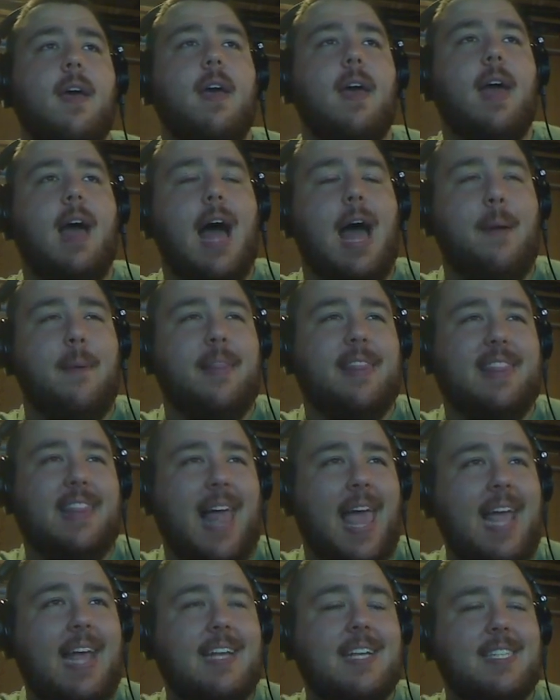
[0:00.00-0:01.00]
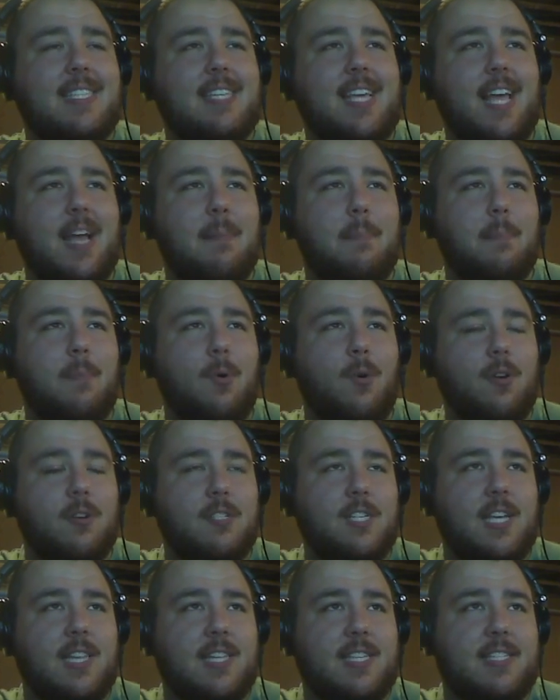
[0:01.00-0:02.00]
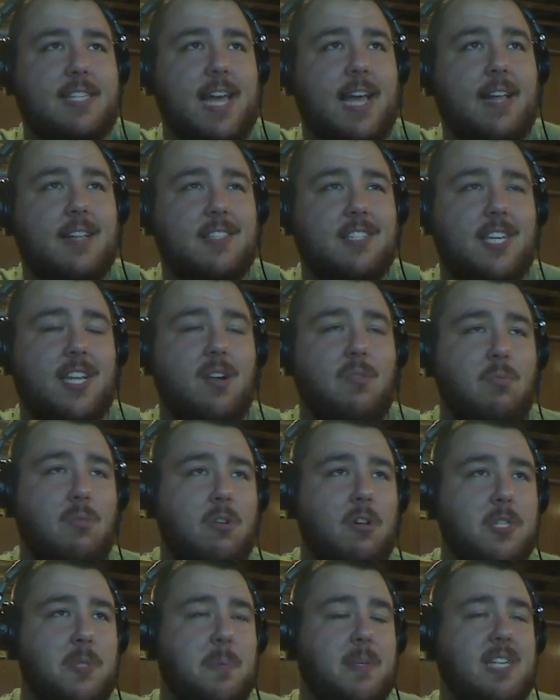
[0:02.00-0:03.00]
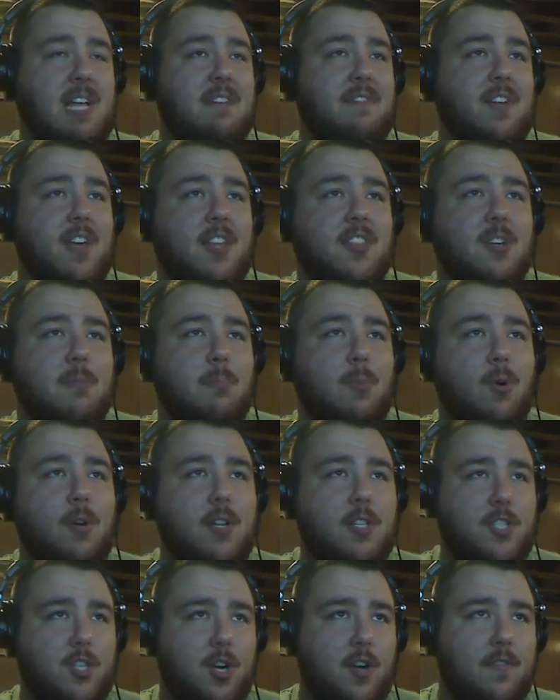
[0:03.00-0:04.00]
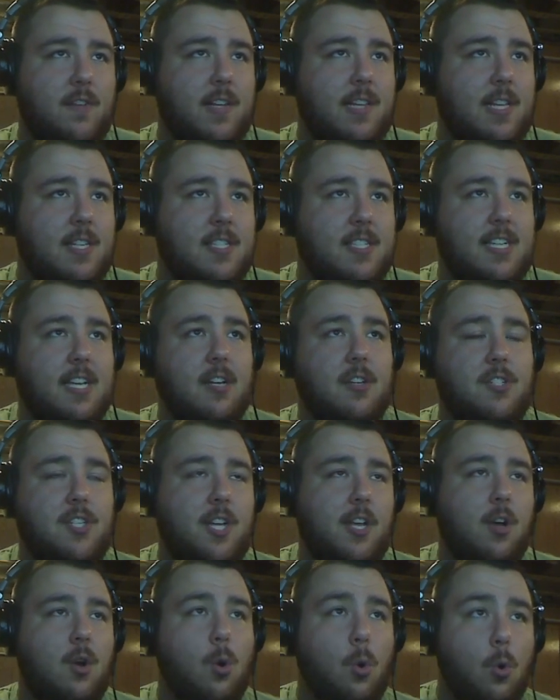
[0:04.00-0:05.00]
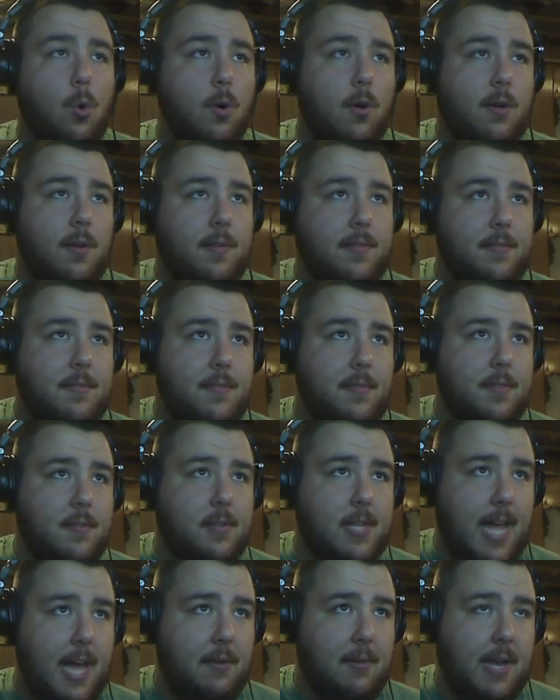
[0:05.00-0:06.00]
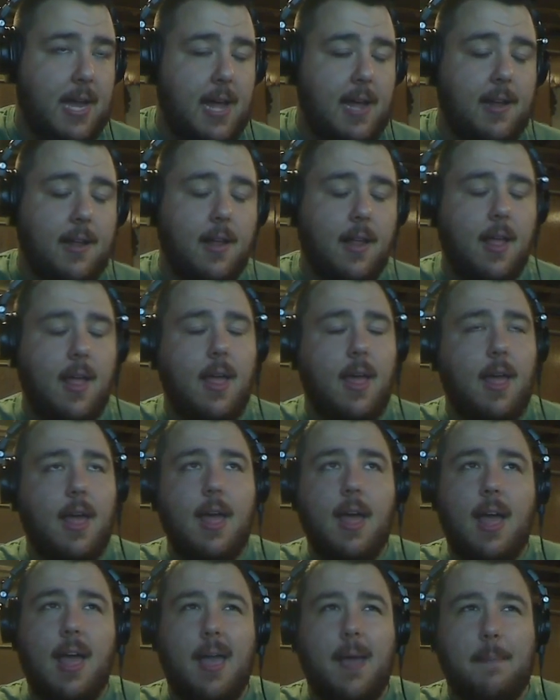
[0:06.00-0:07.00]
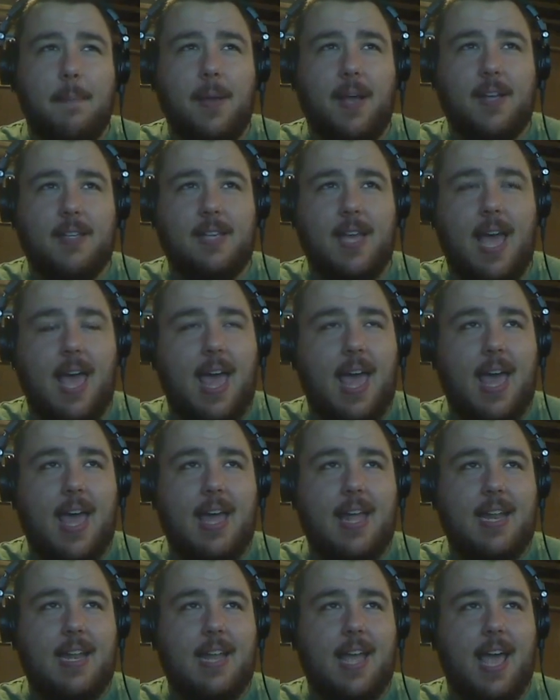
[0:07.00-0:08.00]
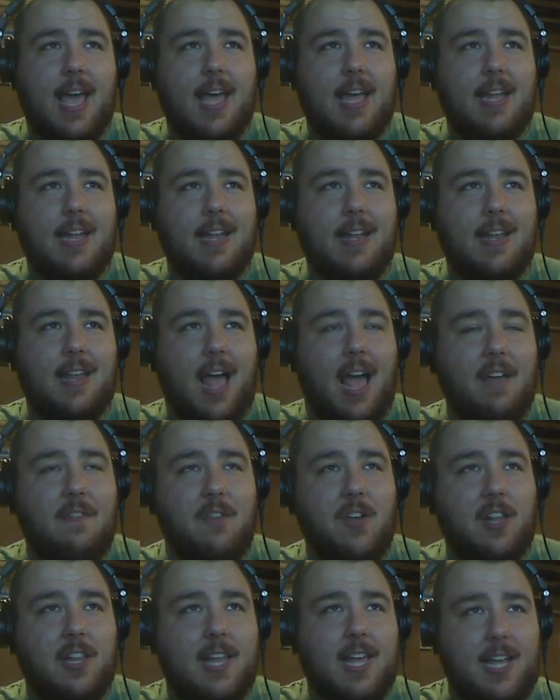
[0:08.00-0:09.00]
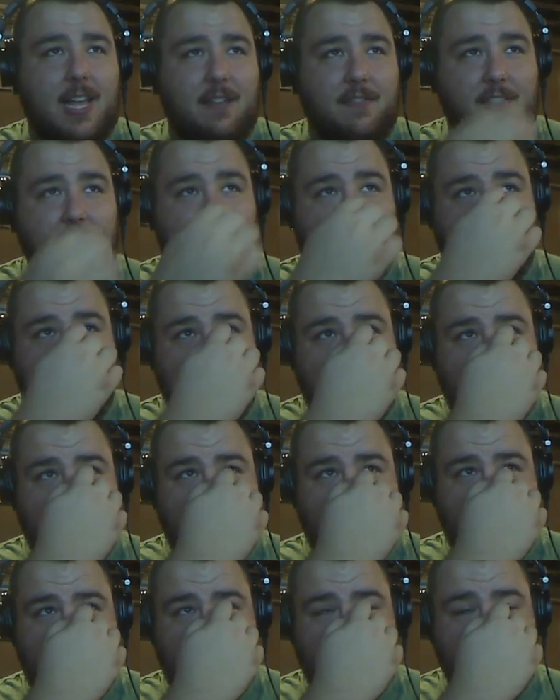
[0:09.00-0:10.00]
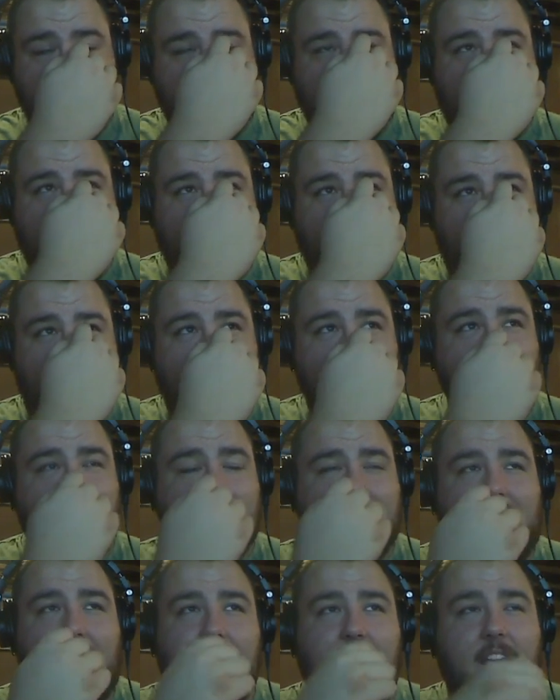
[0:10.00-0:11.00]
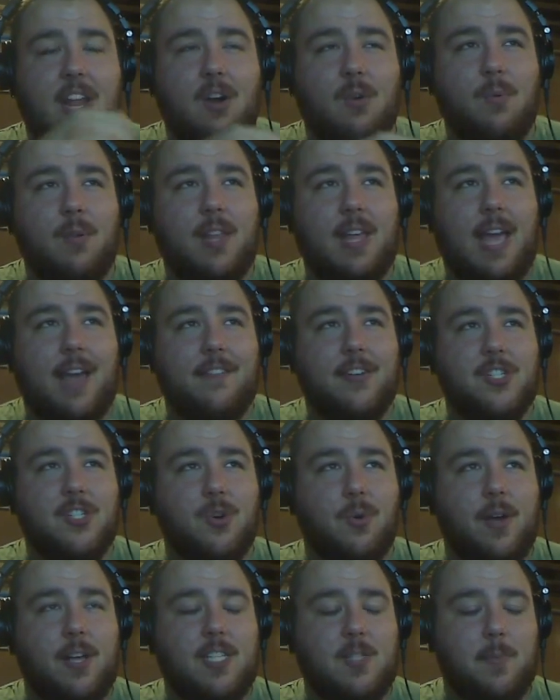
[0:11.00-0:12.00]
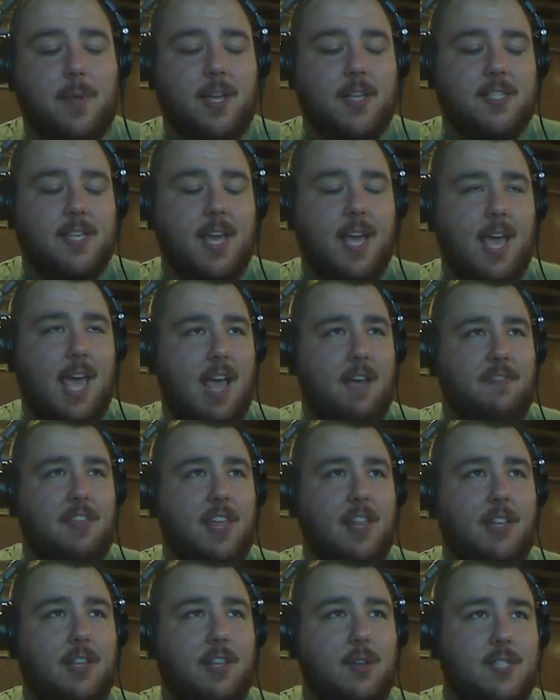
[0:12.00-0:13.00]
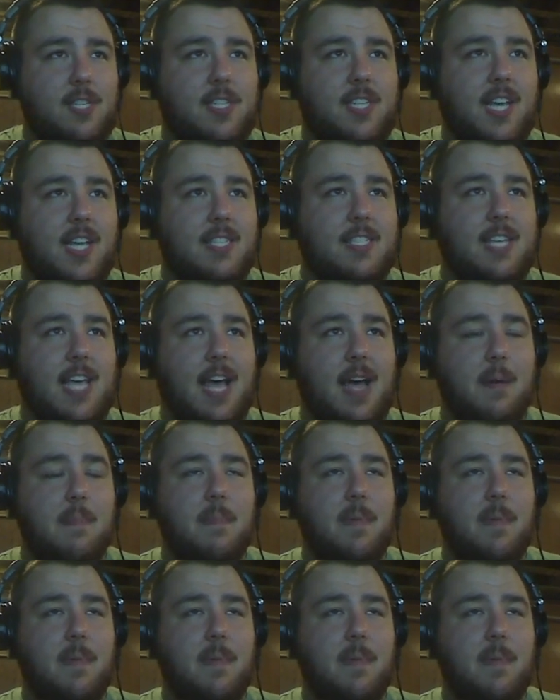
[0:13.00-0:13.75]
I would like to see Immortals get the second seed at Worlds, because I feel like they're more deserving than CLG or Cloud9. Because, and I feel like if they can, because the irony is that they don't really have a choice, because if they lose the TSM,